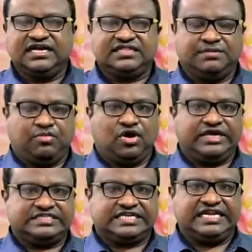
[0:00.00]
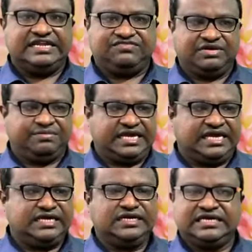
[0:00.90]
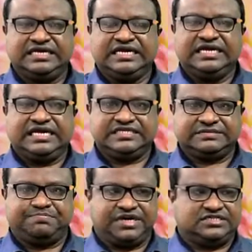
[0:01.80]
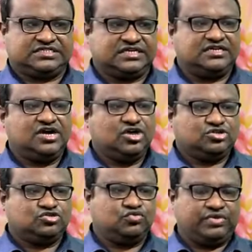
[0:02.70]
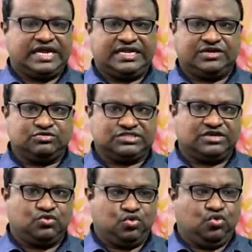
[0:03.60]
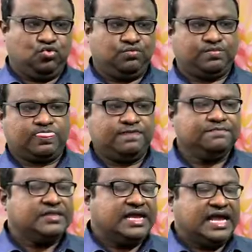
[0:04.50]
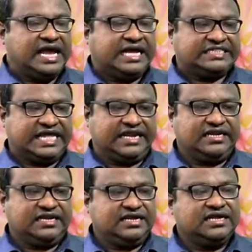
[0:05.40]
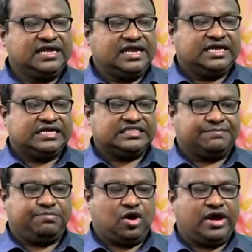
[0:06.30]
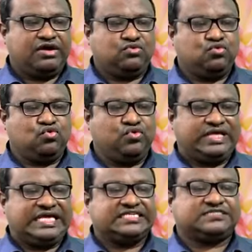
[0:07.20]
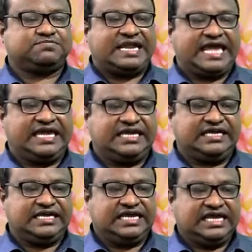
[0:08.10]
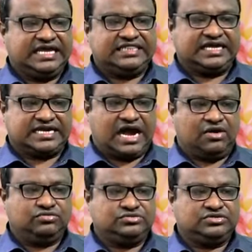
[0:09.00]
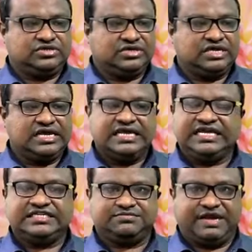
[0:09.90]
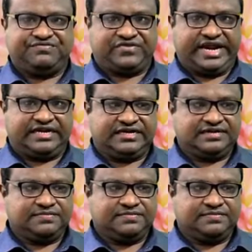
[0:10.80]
the boy is a living being, he is a person, so we are using who. Then the boy who is playing in the ground is my friend.